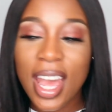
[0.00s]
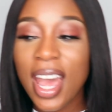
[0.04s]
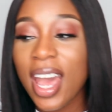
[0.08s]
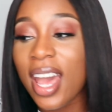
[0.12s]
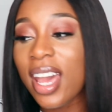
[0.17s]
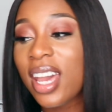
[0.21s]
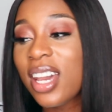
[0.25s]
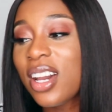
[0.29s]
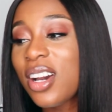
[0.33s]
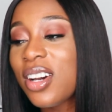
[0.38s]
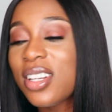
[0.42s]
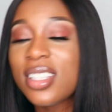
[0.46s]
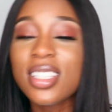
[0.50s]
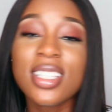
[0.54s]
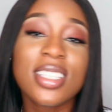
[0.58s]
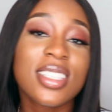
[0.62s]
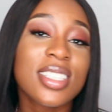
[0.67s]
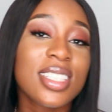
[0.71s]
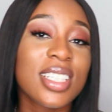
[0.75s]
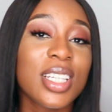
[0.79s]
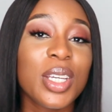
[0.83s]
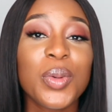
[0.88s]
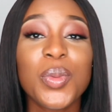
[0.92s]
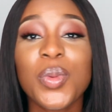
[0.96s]
I
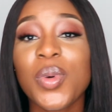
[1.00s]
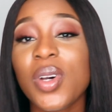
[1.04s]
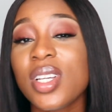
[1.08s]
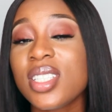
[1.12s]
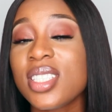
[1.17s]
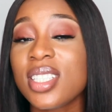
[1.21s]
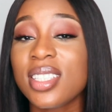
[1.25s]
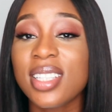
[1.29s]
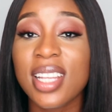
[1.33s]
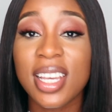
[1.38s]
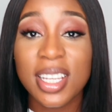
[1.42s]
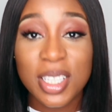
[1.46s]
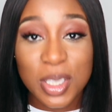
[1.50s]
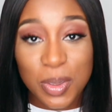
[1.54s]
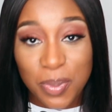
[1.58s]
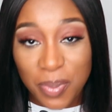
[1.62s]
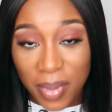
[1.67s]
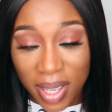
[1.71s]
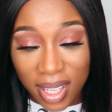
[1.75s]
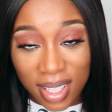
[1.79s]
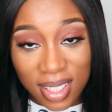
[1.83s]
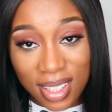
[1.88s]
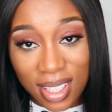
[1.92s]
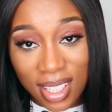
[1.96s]
honestly wasn't
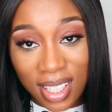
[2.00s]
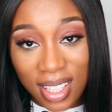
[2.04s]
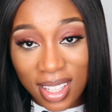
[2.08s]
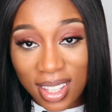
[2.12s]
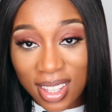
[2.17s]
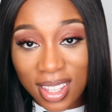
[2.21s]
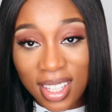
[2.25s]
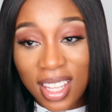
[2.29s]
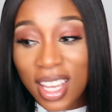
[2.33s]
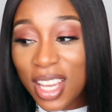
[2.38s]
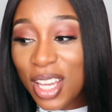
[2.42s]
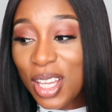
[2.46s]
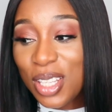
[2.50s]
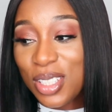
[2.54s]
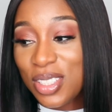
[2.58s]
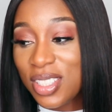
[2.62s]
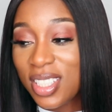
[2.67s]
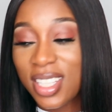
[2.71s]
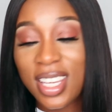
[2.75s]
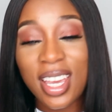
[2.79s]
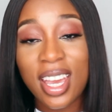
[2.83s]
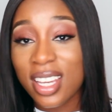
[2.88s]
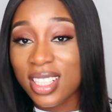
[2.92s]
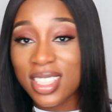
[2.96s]
expecting to
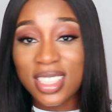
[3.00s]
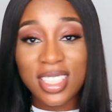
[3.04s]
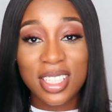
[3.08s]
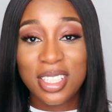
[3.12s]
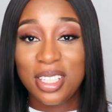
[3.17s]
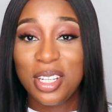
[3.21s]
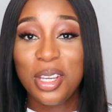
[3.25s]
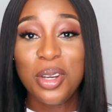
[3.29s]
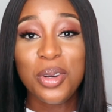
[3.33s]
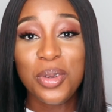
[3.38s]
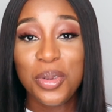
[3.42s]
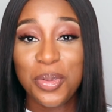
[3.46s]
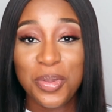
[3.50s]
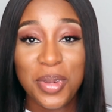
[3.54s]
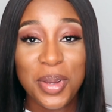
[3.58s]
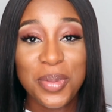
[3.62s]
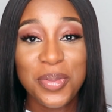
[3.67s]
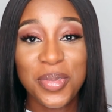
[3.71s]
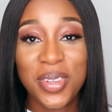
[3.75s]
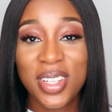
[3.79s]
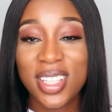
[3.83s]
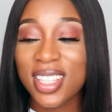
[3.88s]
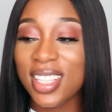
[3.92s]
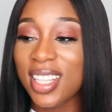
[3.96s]
get a Chanel for my
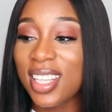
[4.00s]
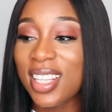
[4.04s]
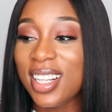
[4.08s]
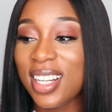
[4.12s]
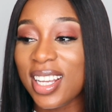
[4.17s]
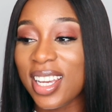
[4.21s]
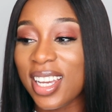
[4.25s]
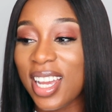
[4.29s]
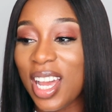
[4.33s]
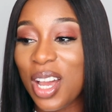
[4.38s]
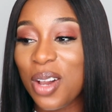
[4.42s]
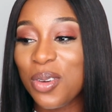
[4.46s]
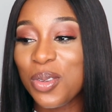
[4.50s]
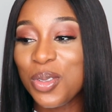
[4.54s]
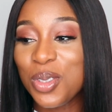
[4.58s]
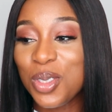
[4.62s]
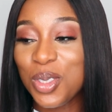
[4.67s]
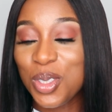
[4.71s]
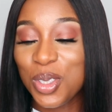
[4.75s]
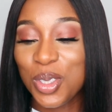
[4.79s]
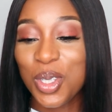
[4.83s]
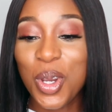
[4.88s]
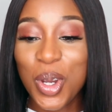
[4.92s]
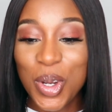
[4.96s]
birthday. Like I was
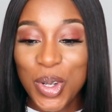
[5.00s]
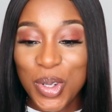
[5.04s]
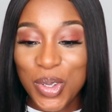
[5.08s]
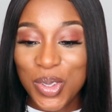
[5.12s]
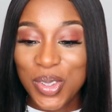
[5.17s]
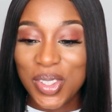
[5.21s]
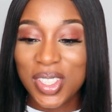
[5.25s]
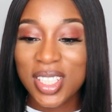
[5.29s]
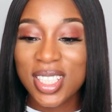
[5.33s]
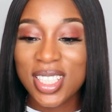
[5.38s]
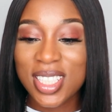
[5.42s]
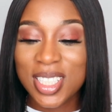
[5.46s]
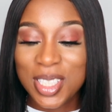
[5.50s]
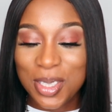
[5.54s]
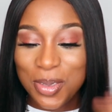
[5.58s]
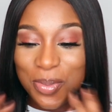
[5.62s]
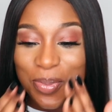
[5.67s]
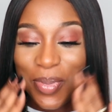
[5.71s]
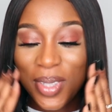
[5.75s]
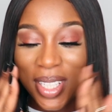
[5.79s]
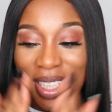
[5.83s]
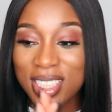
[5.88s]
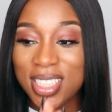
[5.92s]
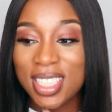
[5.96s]
so
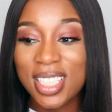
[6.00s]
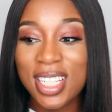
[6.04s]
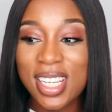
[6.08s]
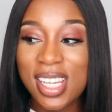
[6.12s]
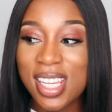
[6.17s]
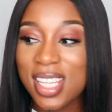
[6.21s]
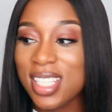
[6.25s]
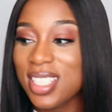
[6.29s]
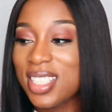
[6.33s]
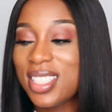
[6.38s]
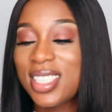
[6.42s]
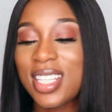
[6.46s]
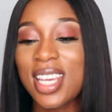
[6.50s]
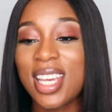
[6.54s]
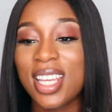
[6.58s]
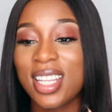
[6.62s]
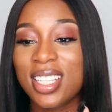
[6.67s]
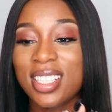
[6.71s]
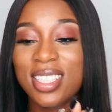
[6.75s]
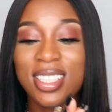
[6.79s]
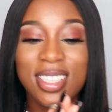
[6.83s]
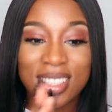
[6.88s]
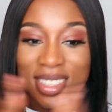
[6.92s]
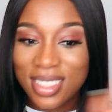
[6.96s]
speechless
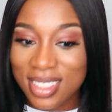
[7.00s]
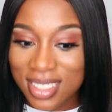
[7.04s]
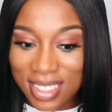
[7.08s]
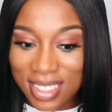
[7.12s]
and